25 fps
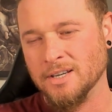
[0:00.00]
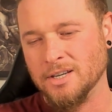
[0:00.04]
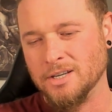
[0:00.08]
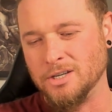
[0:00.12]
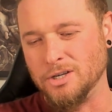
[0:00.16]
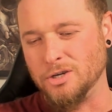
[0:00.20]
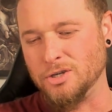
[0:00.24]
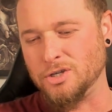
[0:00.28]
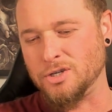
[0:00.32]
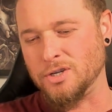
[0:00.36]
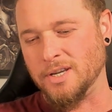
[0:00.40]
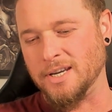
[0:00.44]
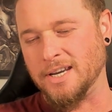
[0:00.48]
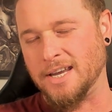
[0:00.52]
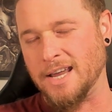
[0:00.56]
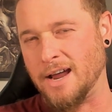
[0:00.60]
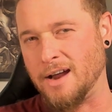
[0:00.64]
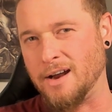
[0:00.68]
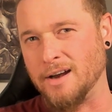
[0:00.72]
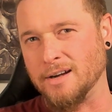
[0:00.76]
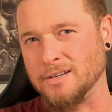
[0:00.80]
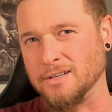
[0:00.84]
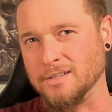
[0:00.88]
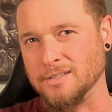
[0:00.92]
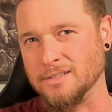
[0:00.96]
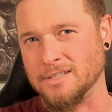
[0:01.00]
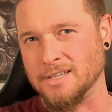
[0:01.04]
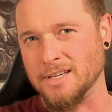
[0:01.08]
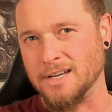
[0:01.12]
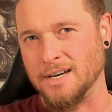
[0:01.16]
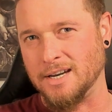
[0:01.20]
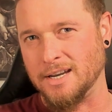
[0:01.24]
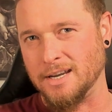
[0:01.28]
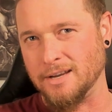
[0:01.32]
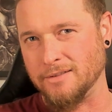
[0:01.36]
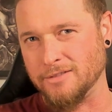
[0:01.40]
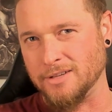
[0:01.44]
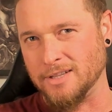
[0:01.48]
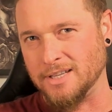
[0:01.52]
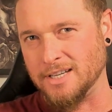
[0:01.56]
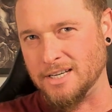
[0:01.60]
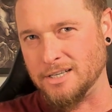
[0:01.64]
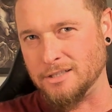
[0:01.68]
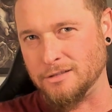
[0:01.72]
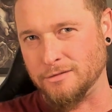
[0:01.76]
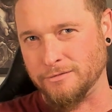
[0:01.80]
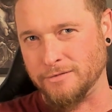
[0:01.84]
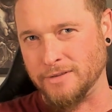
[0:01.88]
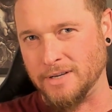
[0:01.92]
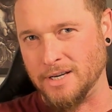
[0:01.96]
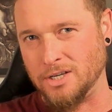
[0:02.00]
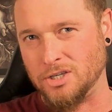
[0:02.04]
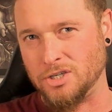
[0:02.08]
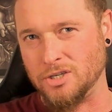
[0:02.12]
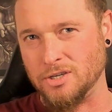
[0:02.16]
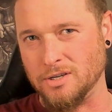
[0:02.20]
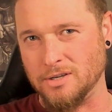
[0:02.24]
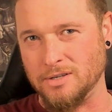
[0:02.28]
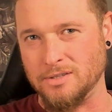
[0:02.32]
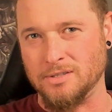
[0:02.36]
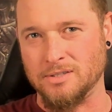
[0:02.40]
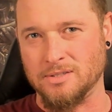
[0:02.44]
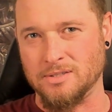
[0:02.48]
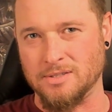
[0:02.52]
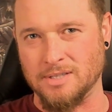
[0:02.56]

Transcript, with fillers: Usually characters that are given these features